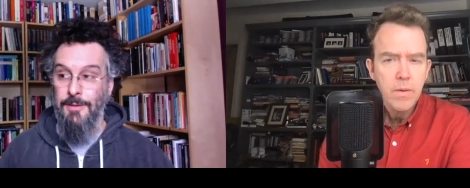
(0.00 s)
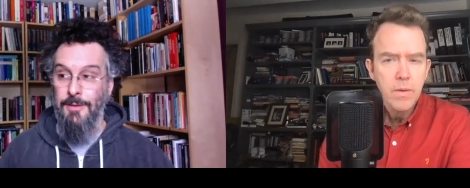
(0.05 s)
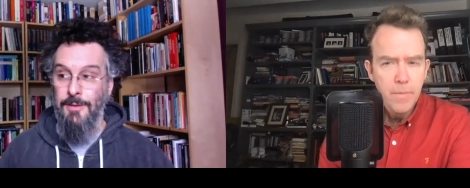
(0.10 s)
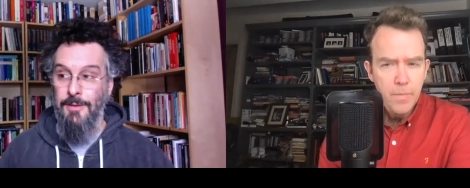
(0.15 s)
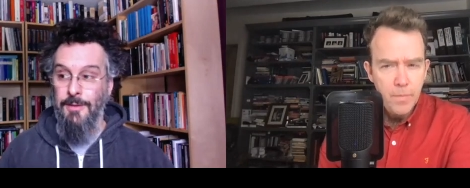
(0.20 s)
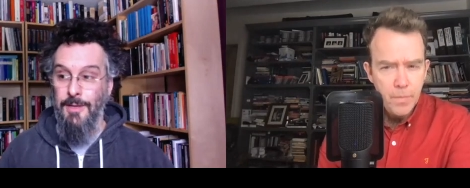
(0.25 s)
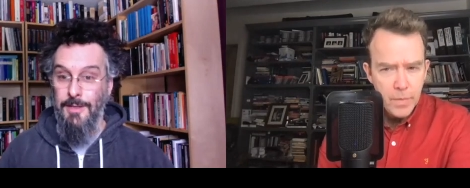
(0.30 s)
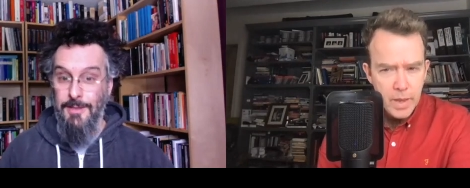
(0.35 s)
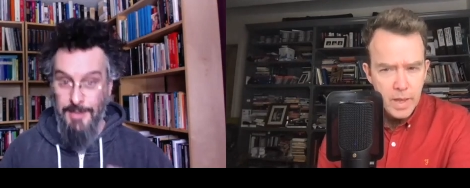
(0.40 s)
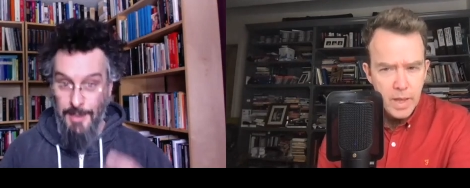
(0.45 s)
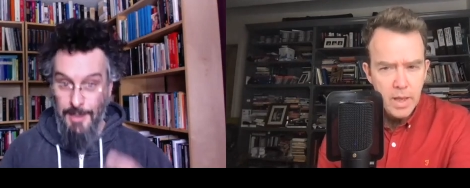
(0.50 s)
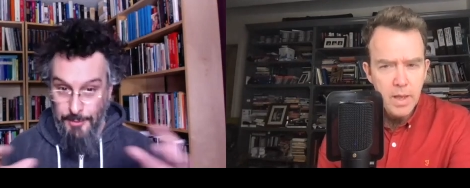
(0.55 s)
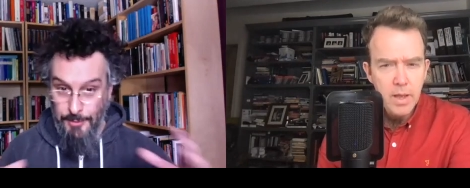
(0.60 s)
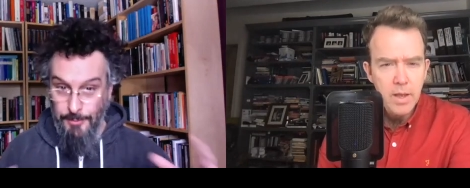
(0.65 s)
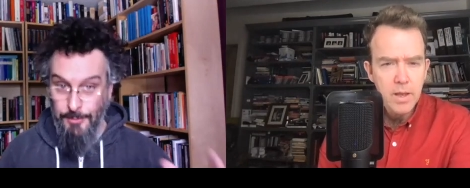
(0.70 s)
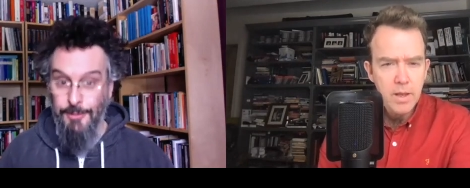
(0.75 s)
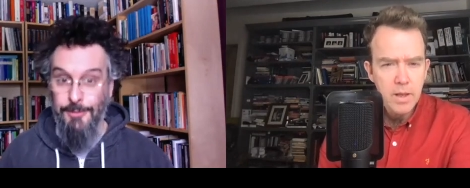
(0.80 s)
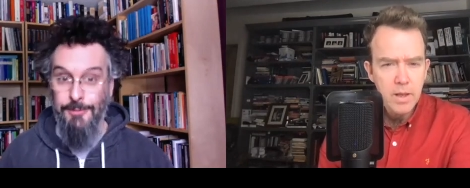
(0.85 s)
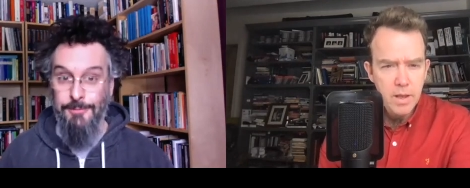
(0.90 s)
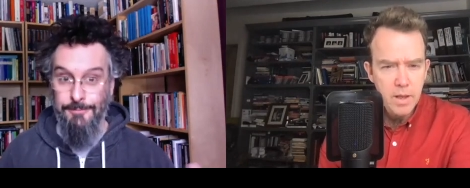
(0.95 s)

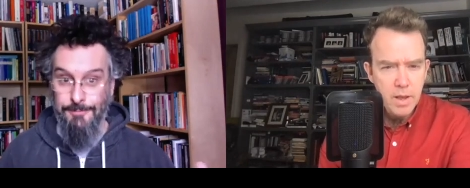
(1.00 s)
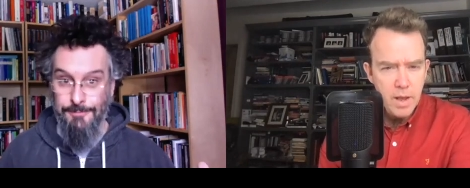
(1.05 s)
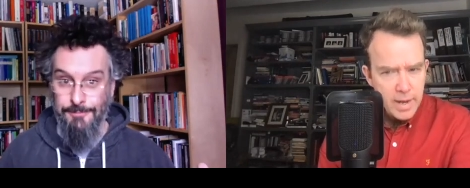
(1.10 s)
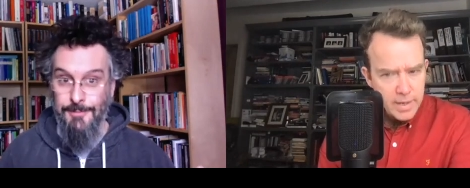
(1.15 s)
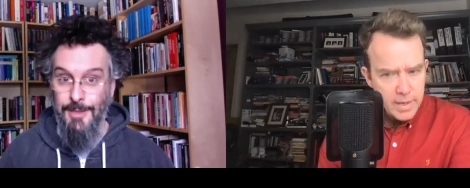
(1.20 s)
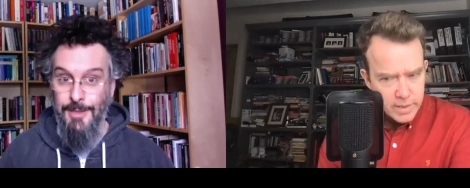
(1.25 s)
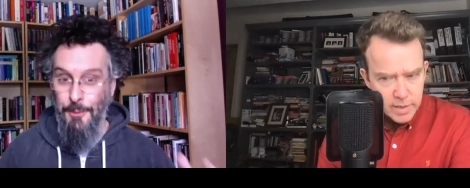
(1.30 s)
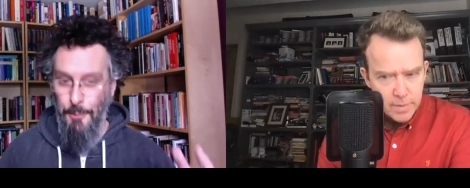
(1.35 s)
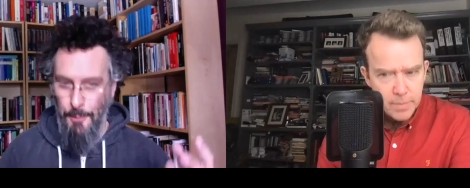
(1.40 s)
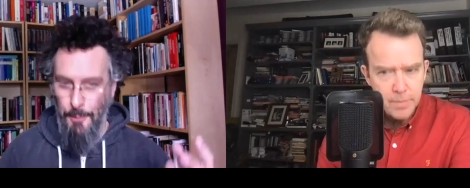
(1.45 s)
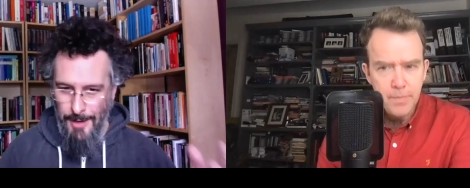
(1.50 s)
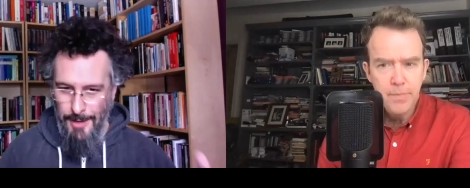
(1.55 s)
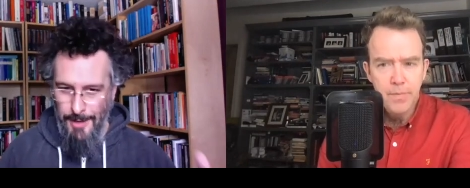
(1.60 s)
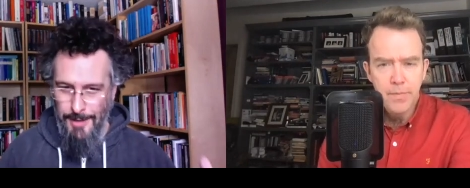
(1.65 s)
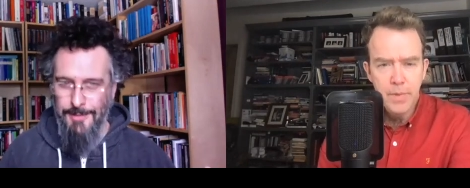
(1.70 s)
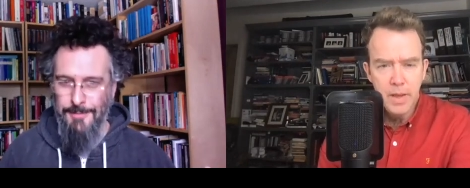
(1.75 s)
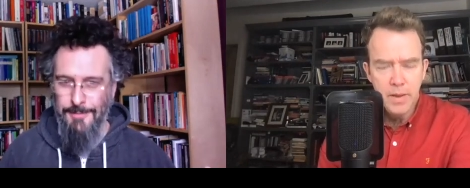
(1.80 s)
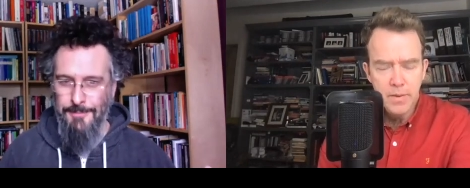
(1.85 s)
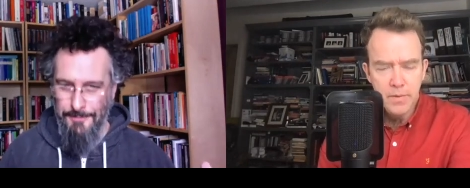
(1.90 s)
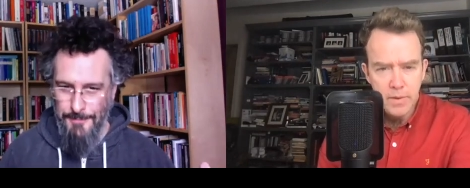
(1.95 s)
Speaker 1: acceptable I in see. a way.
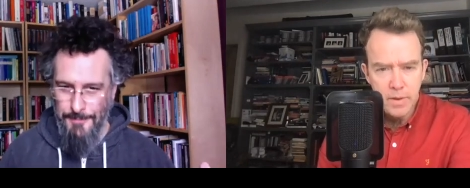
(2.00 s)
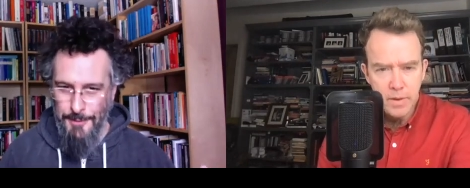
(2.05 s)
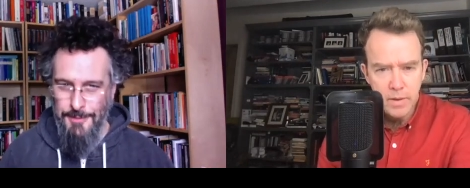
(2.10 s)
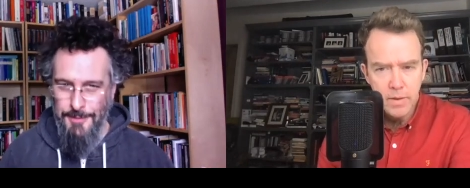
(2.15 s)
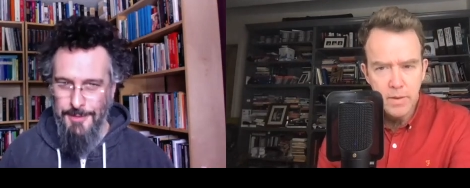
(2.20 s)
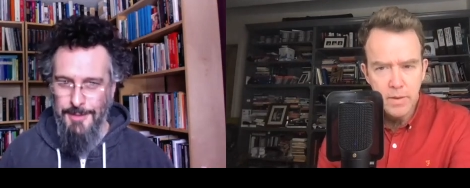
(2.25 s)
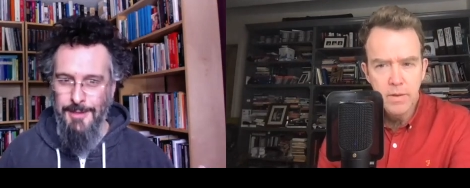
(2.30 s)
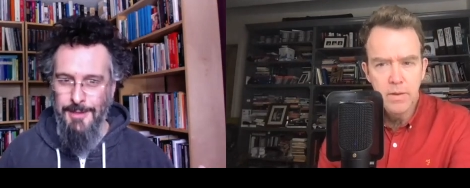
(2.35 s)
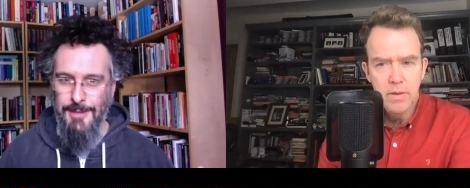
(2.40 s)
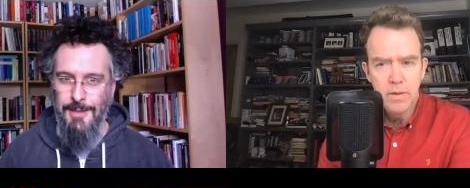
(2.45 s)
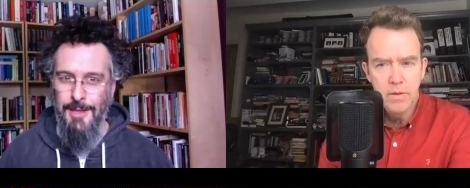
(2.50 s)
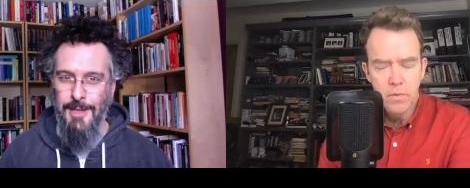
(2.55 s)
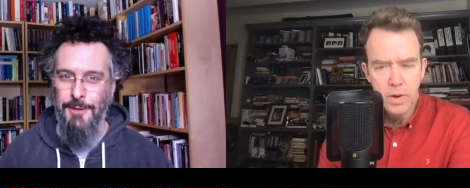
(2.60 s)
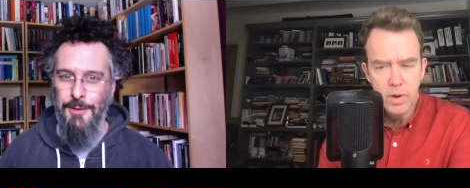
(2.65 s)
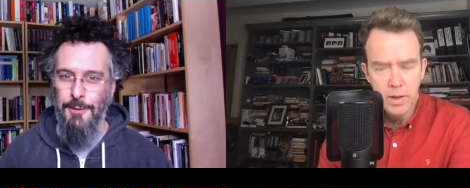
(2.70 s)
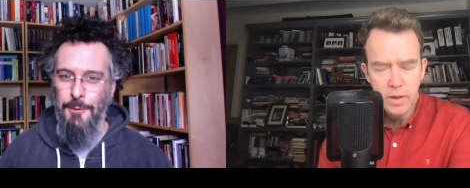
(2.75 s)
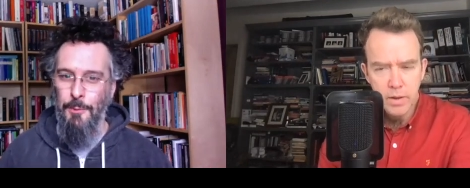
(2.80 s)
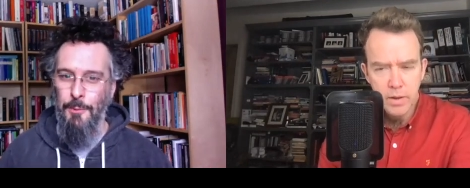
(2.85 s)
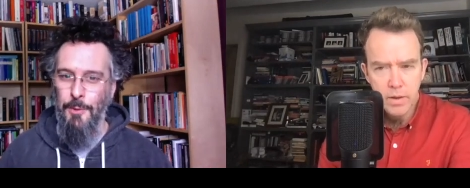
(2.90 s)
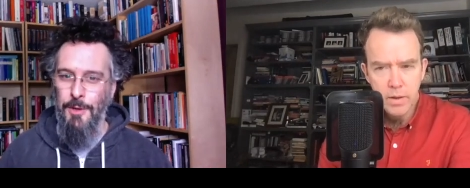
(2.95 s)
See. You see, like there
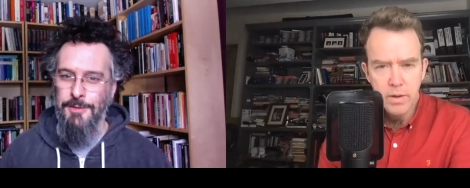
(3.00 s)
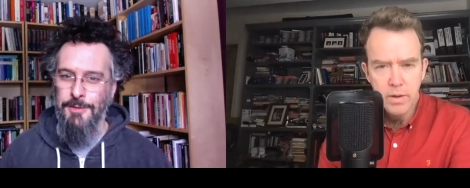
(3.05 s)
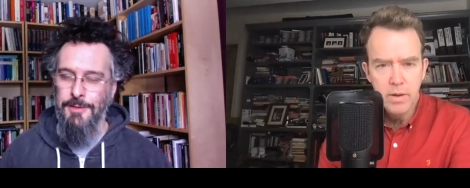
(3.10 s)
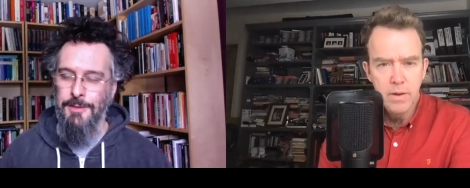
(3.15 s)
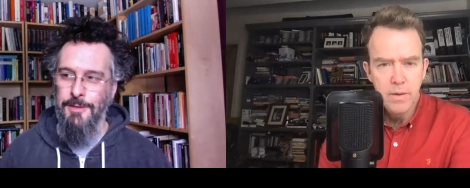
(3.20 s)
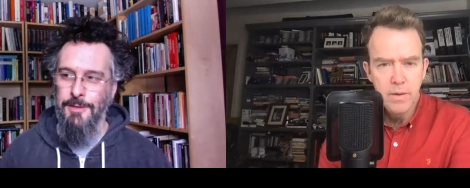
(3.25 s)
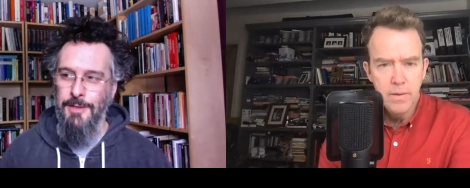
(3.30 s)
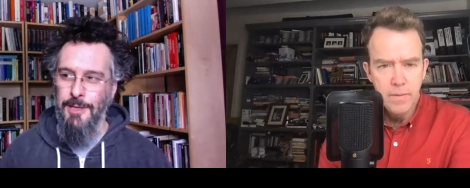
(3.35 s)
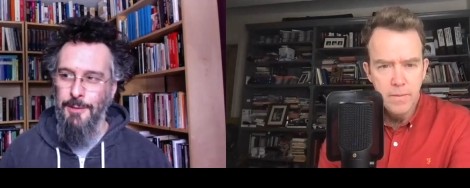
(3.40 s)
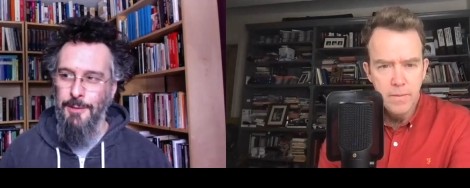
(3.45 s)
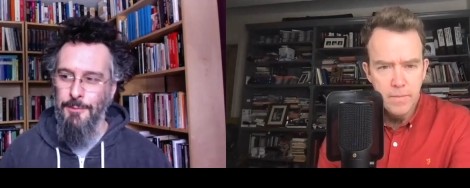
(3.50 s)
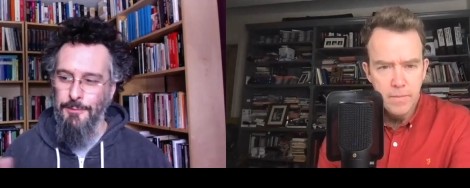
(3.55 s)
wasn't, he was